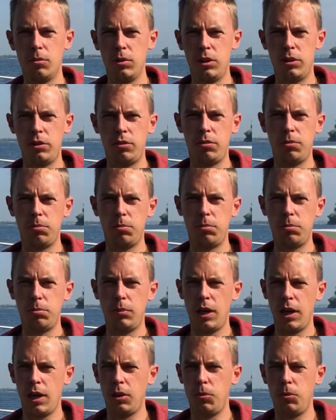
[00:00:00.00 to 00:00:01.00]
which
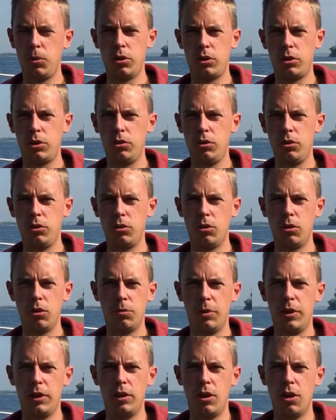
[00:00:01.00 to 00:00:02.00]
at work we
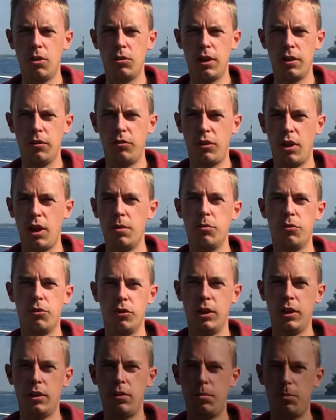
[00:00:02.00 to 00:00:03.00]
normally don't have time for
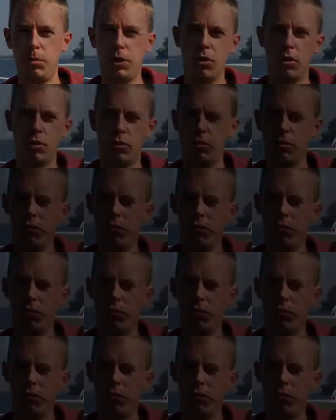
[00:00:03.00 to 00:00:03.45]
it because